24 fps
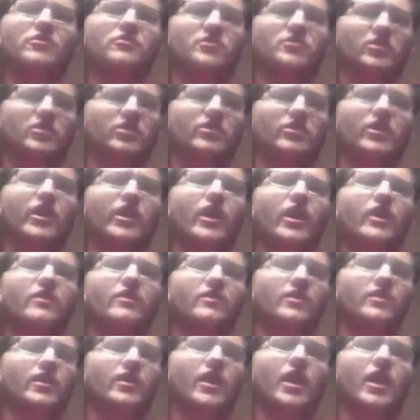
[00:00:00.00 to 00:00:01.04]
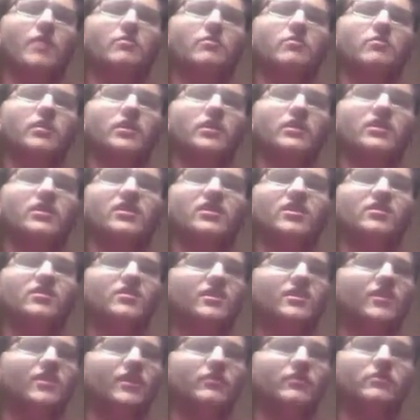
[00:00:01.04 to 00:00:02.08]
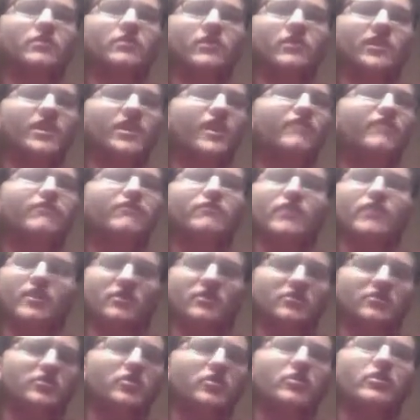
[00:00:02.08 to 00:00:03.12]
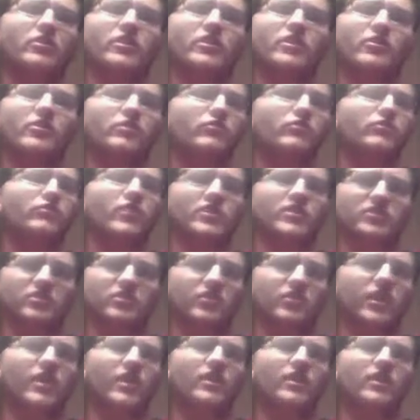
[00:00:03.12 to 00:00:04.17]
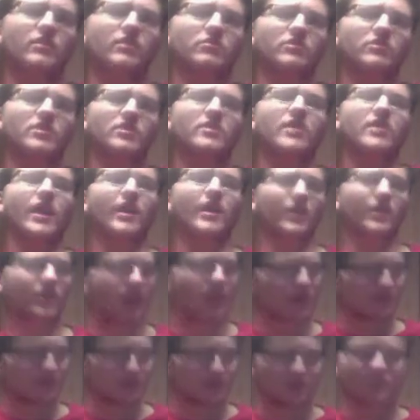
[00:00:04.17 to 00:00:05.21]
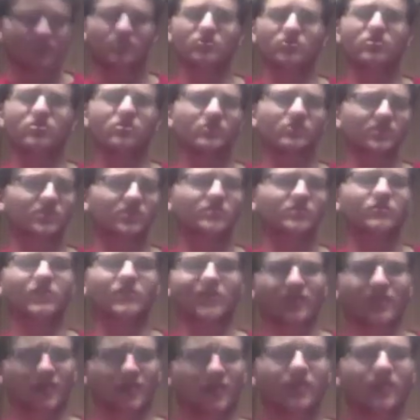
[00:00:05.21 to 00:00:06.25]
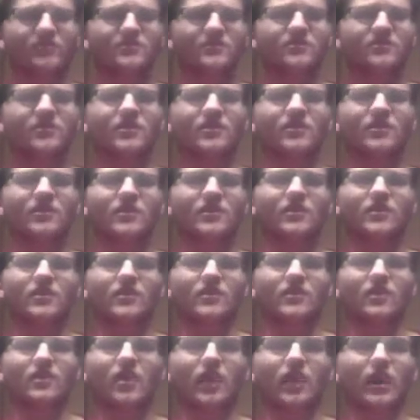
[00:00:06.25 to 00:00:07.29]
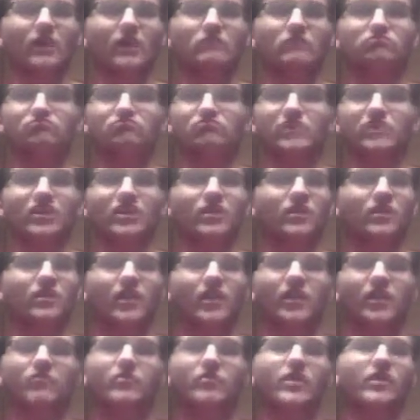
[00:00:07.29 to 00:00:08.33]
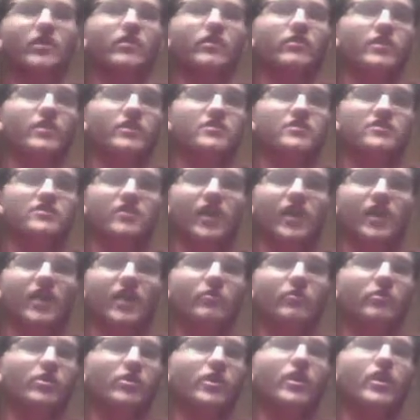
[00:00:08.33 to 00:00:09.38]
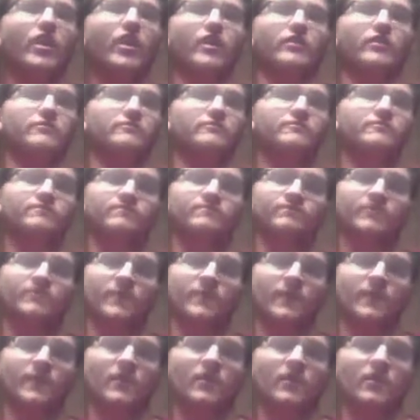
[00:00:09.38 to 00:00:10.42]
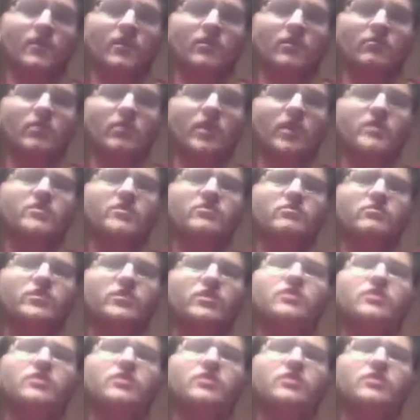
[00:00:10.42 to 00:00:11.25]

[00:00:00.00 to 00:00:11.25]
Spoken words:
early on in the game, but he never really got flustered or frustrated. He kind of kept his cool, which is what he does. And he did a lot better as time went on. And I just wish,